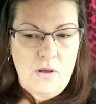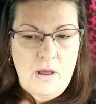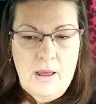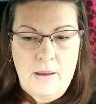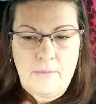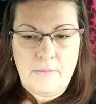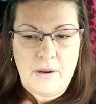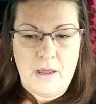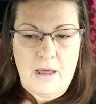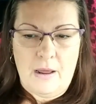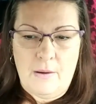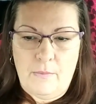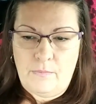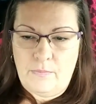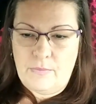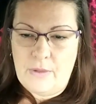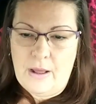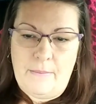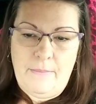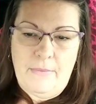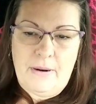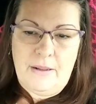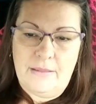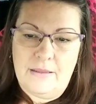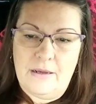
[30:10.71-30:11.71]
I'm
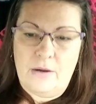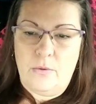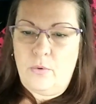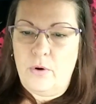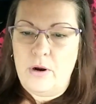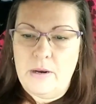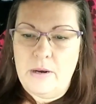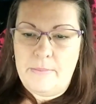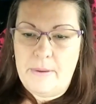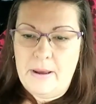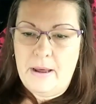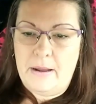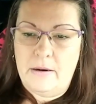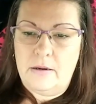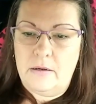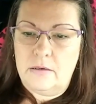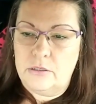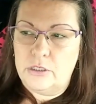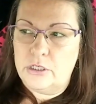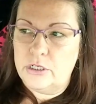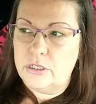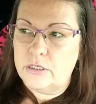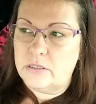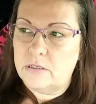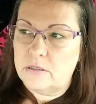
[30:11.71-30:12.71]
not that worried about it.
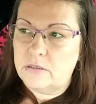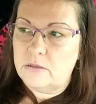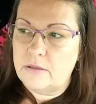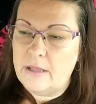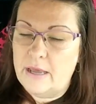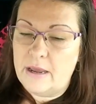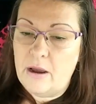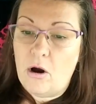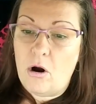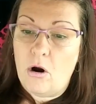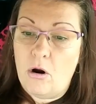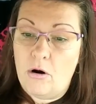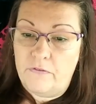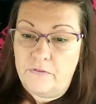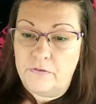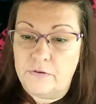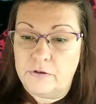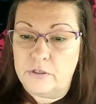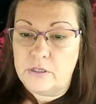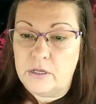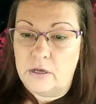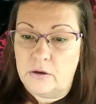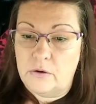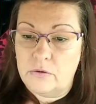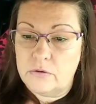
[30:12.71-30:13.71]
Just they are for
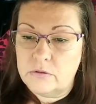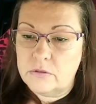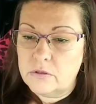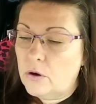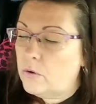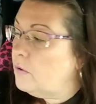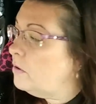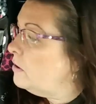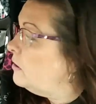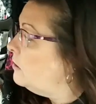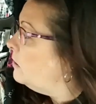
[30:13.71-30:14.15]
sale, so